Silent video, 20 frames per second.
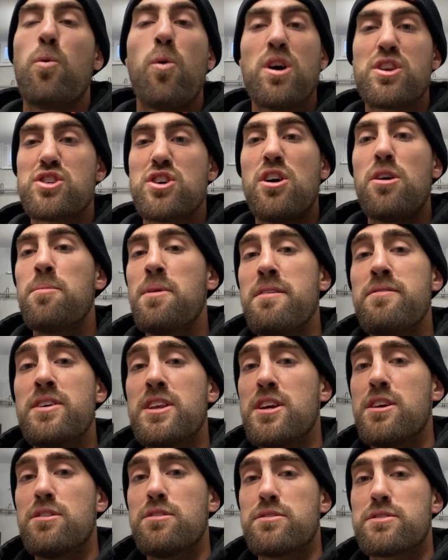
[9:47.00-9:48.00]
Watch all my
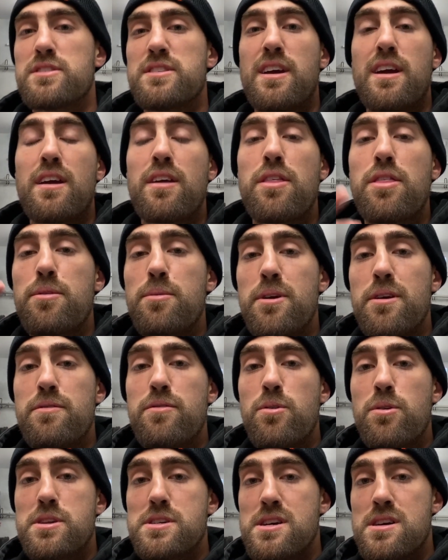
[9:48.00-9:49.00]
videos like 3 or
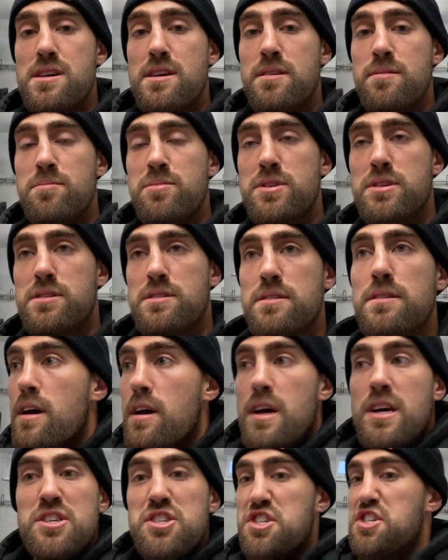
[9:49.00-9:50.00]
4 times.
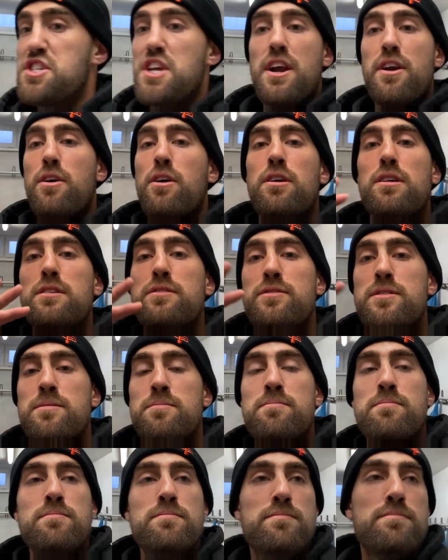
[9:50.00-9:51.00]
Share all of
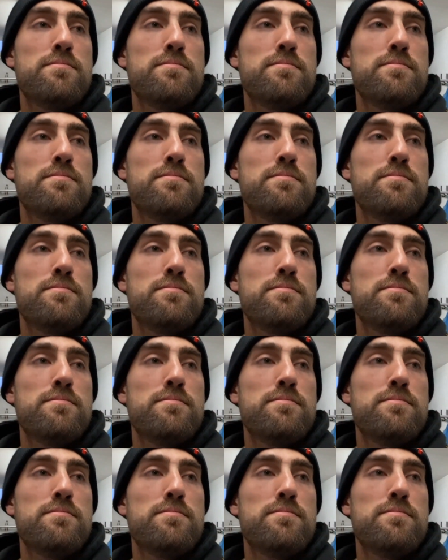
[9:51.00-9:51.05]
them.